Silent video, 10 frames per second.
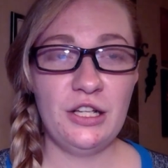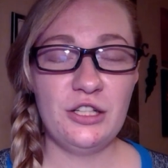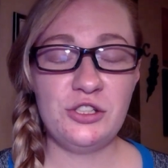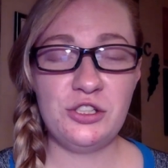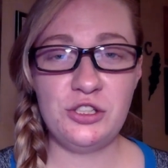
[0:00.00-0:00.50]

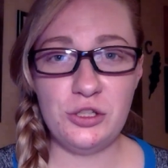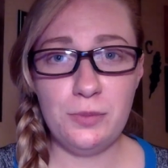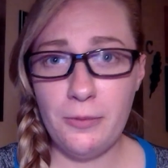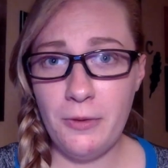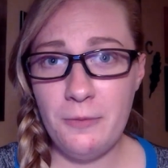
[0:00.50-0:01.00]

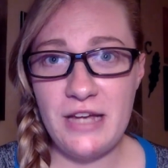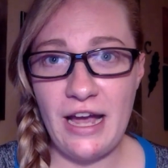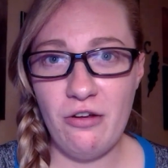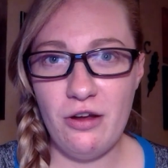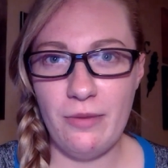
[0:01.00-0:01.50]
Super bummed
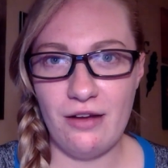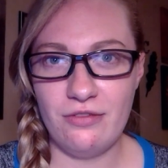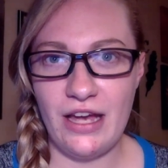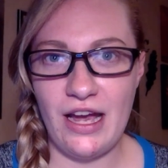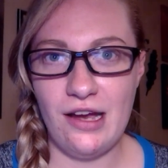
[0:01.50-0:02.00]
out about
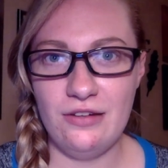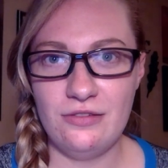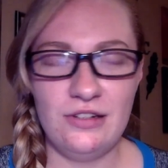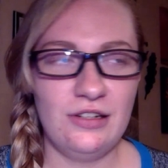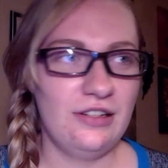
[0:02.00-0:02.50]
that.
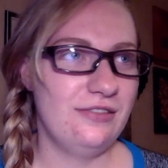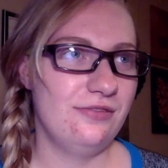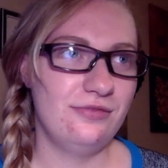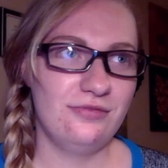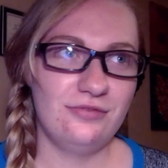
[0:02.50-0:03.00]

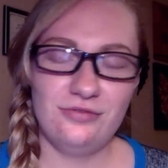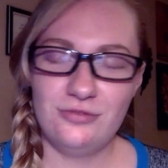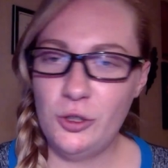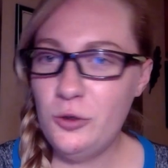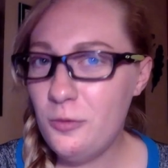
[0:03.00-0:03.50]

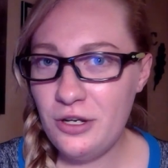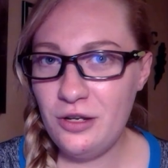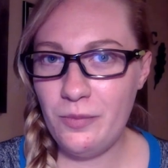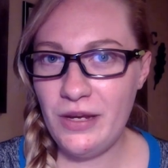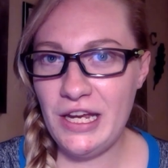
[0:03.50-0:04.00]
Who
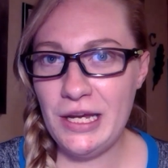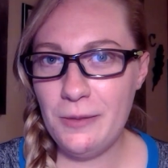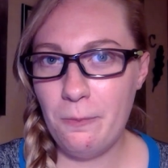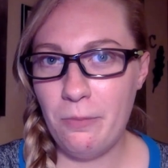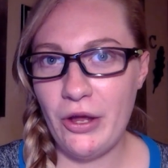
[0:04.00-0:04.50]
wouldn't
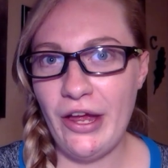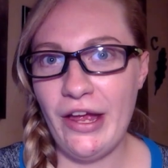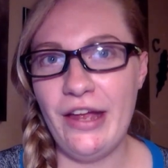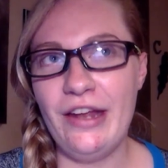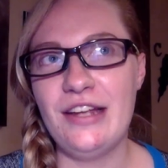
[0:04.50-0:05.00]
be?
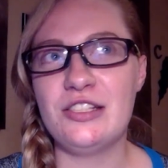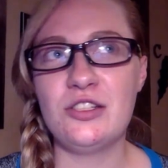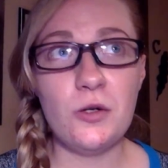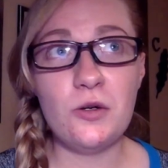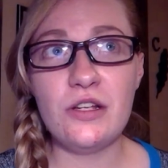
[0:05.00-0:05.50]
But it's
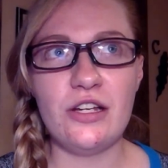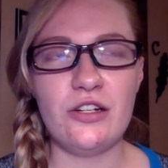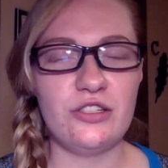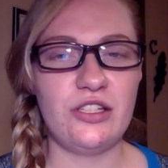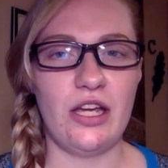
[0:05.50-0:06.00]
totally
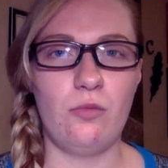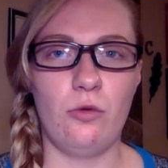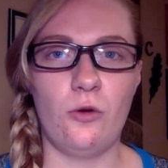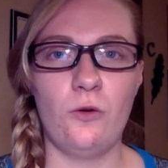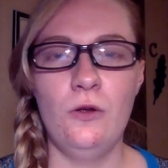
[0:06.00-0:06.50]

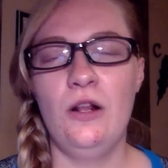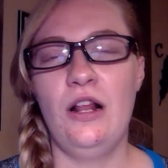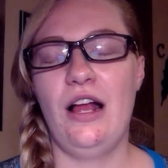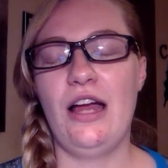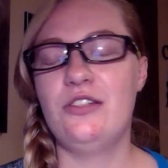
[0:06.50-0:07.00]
understandable.
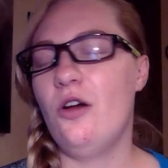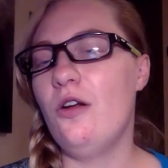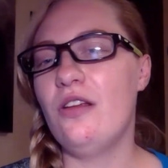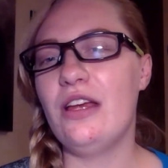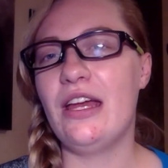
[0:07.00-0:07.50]
I
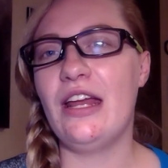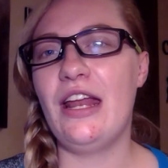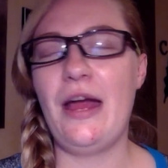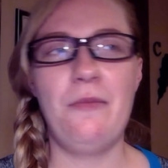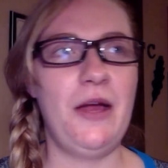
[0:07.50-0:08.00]
totally get it.
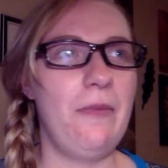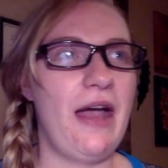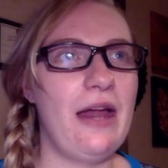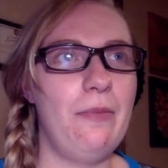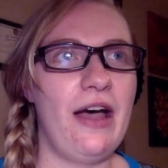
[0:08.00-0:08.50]
I'm not
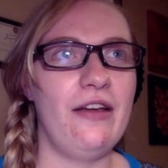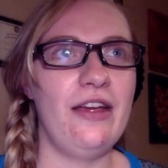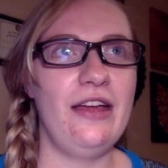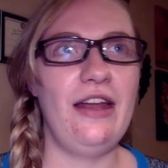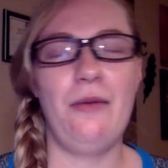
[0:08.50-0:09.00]
mad about
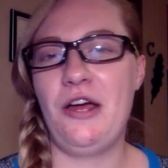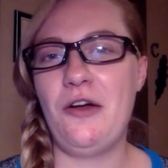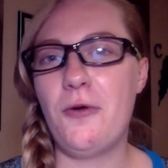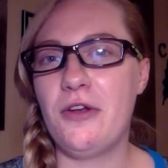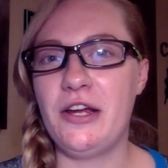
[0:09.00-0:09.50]
it. I'm not
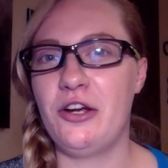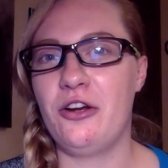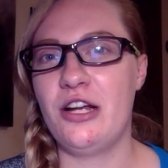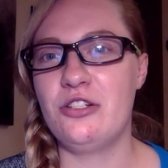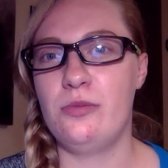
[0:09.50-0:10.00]
holding a
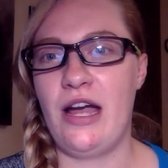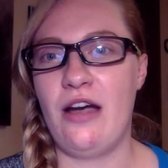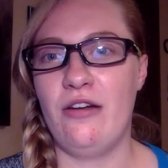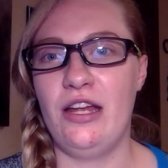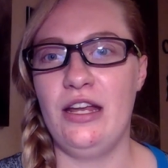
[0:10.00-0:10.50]
grudge
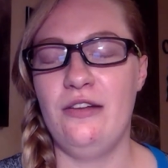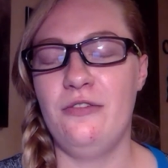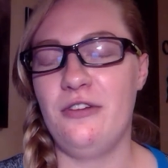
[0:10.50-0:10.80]
about it.